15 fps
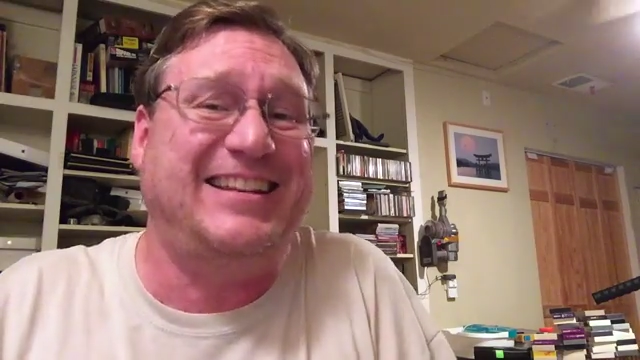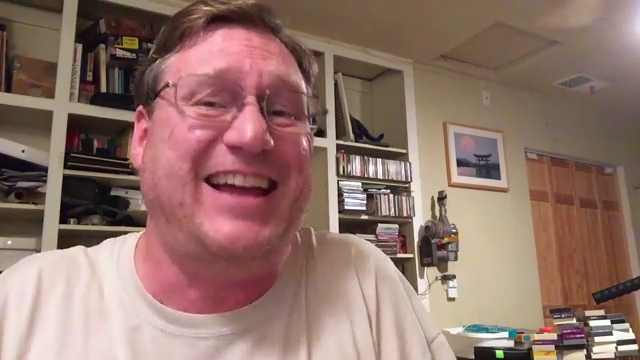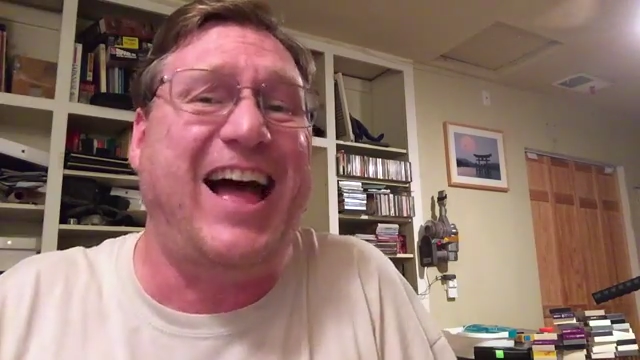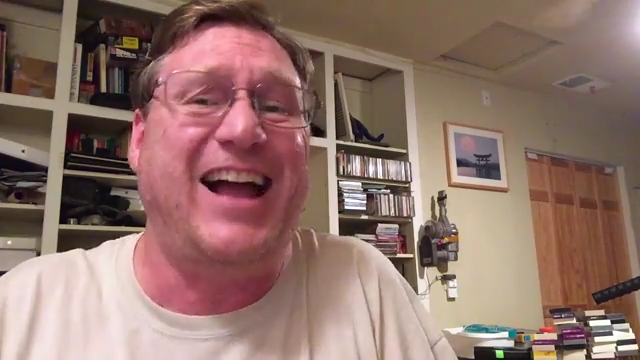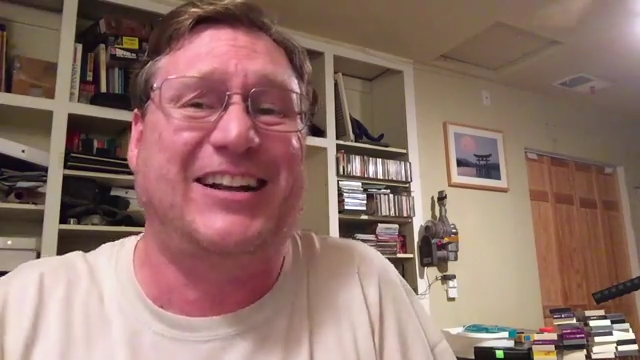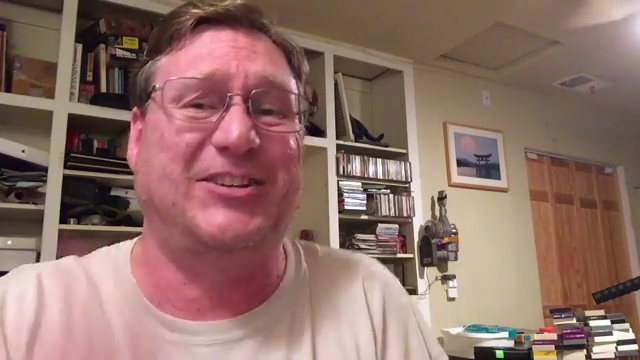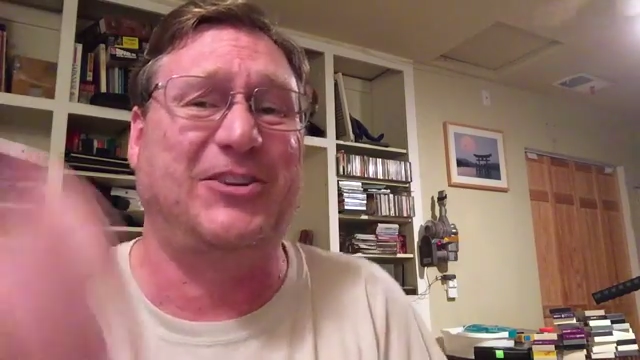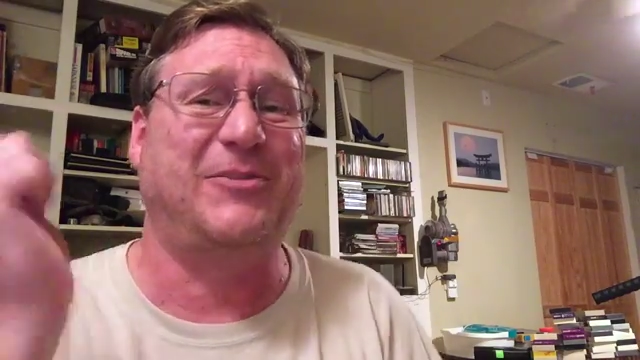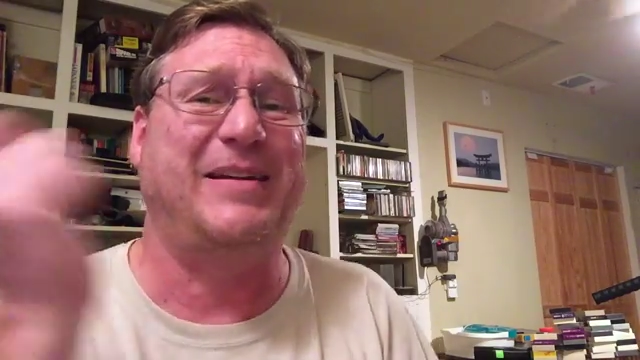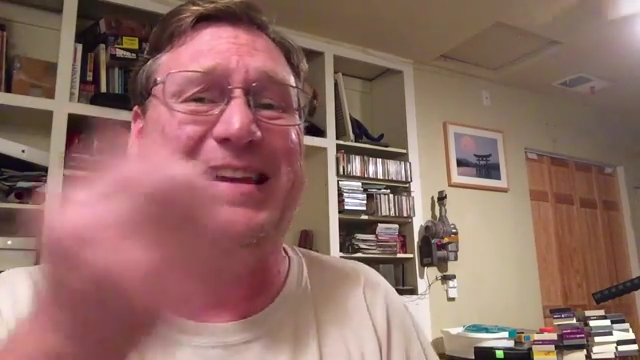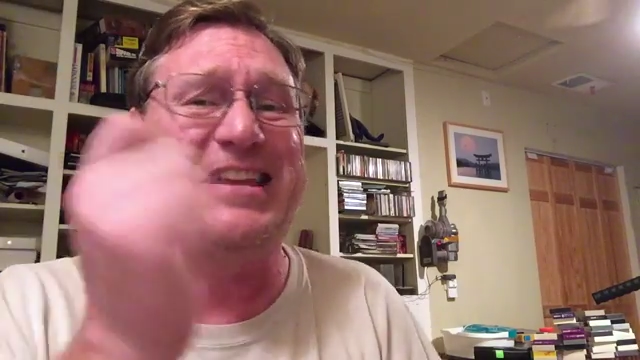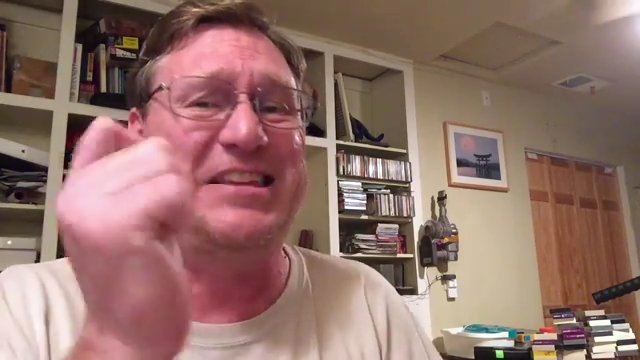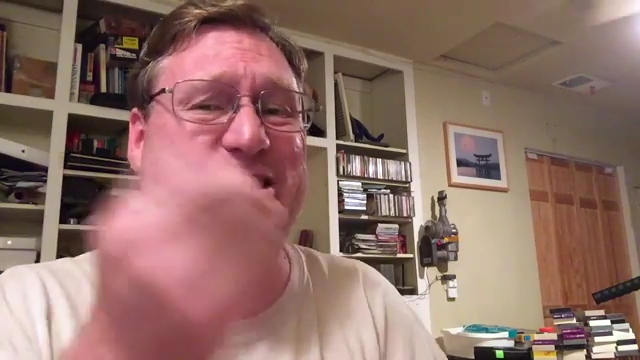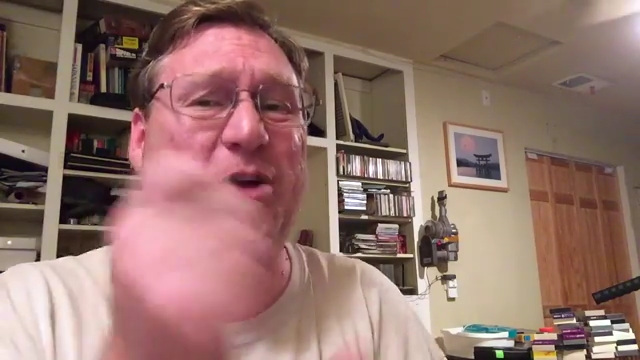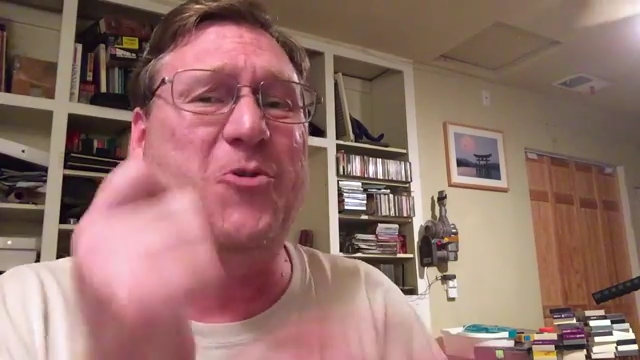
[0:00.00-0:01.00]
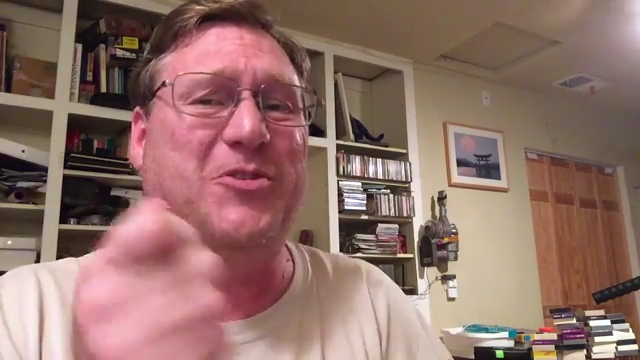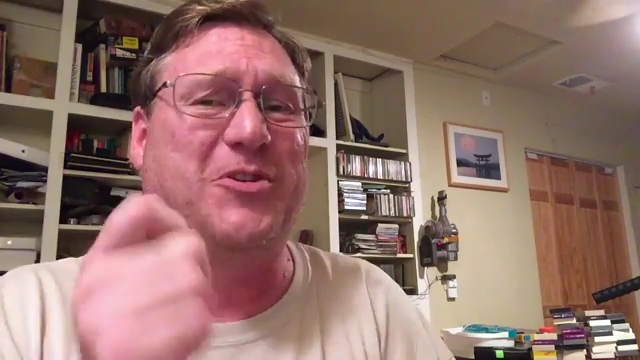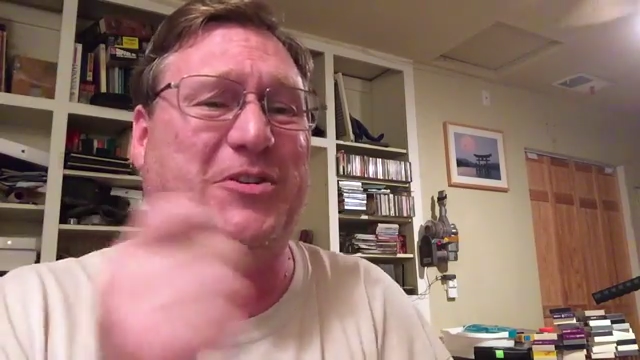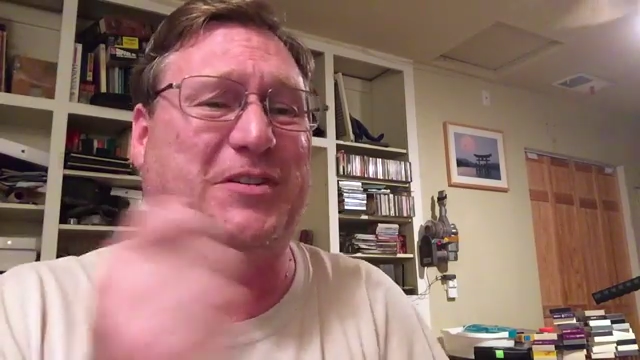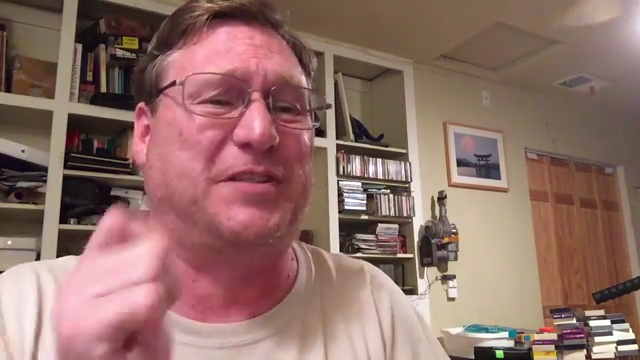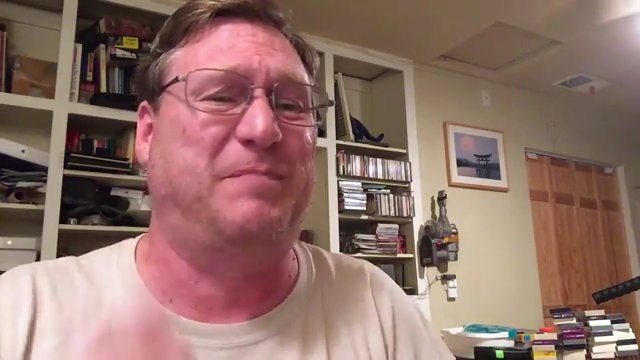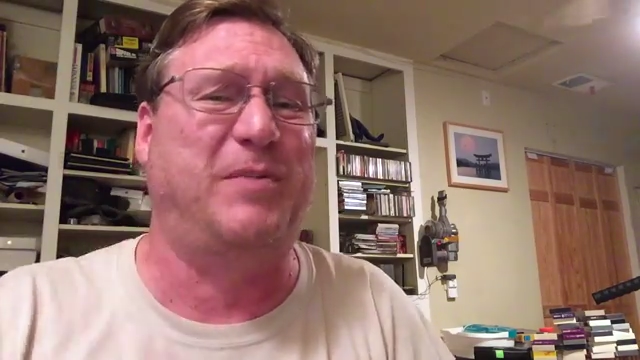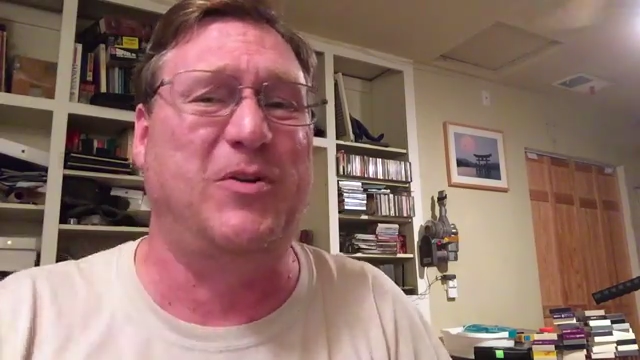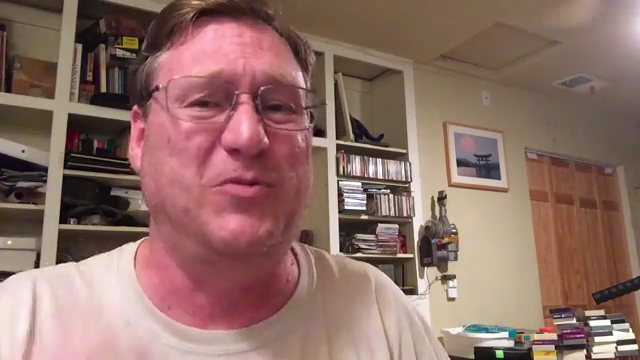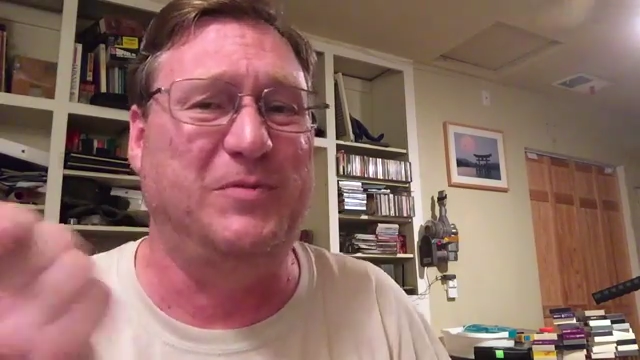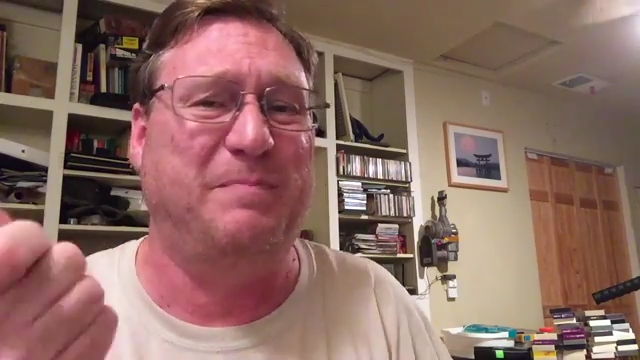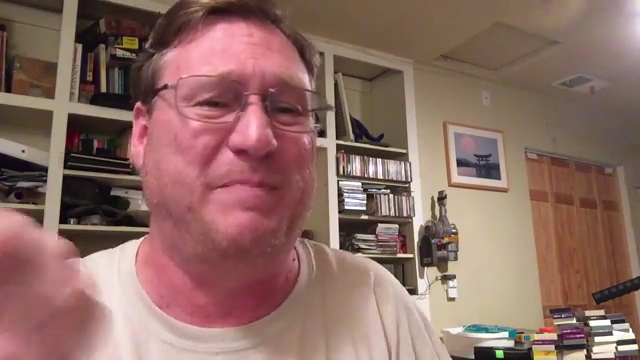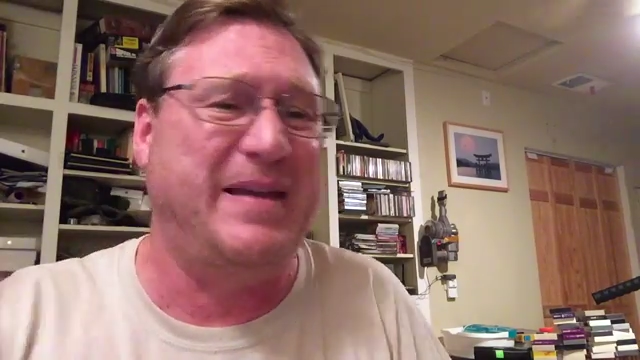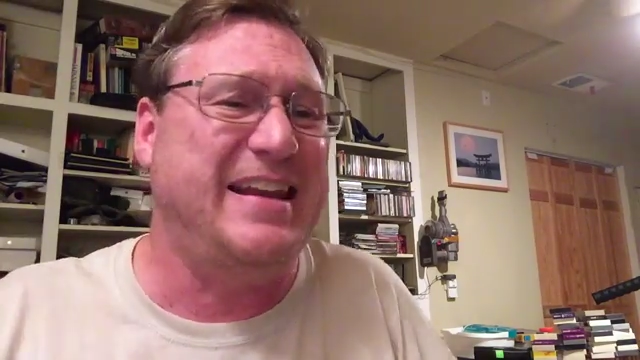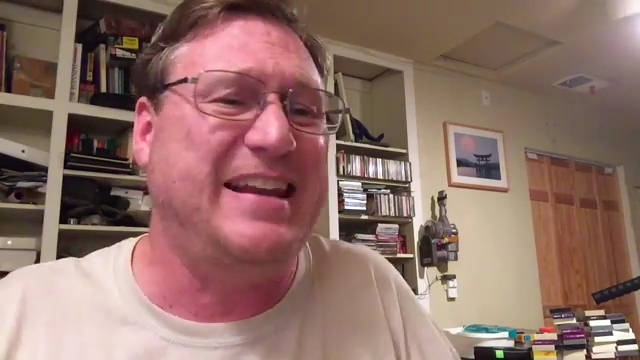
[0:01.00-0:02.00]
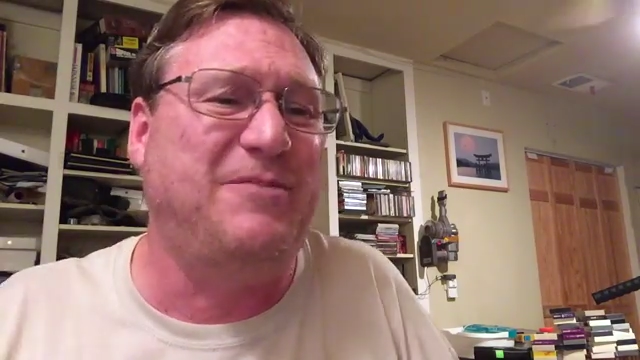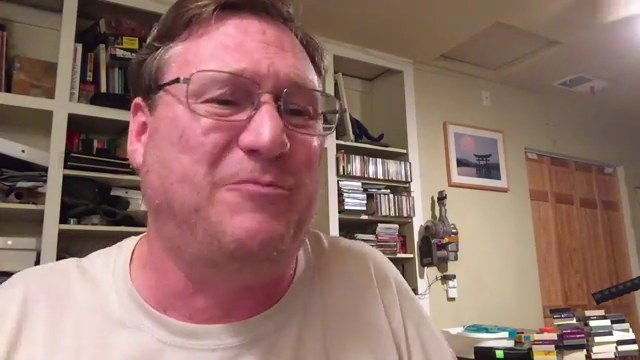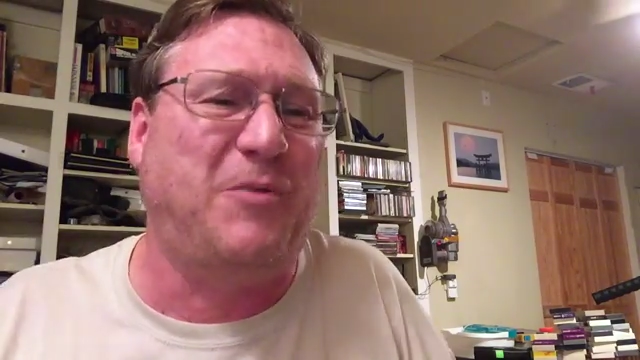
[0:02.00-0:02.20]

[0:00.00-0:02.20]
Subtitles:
Doctor and a yogurt spoon beating